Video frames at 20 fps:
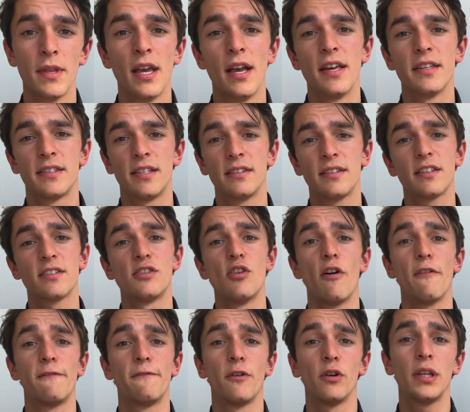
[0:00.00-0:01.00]
since it's not
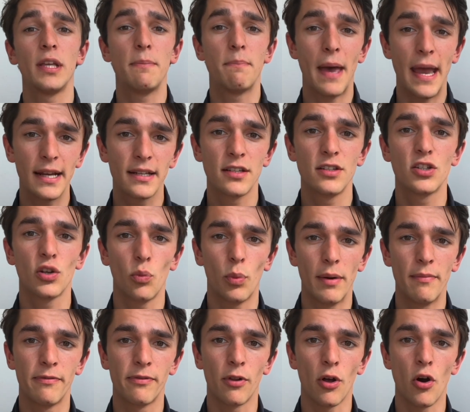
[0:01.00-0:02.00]
fully baked into
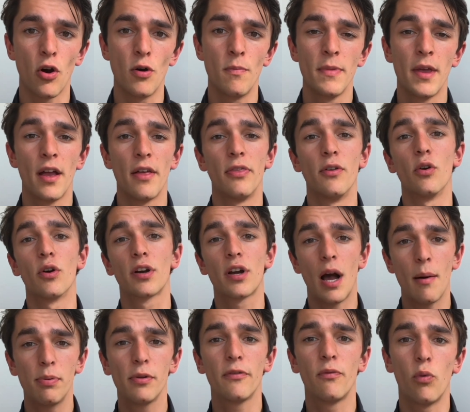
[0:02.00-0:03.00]
Webflow, there are a
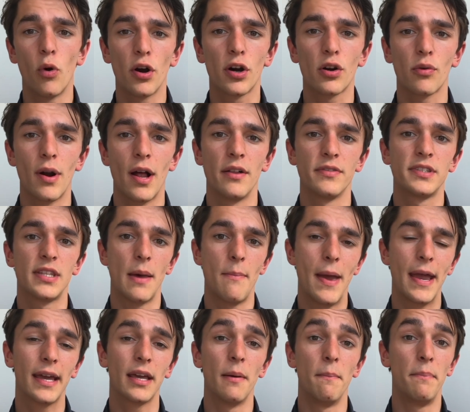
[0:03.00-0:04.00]
couple of workarounds that make
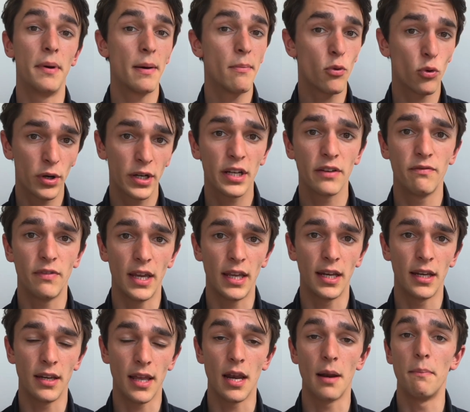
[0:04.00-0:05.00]
it a bit more inconvenient
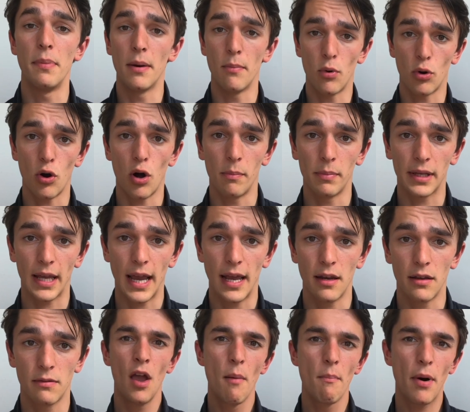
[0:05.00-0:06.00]
and a bit more complicated.
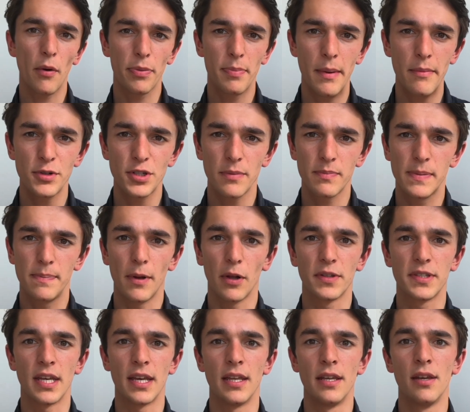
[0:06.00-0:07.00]
But with memberships built
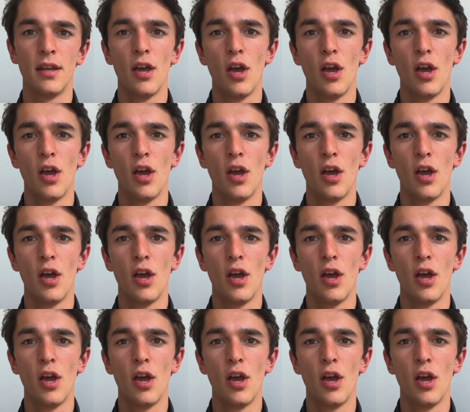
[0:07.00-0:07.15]
in,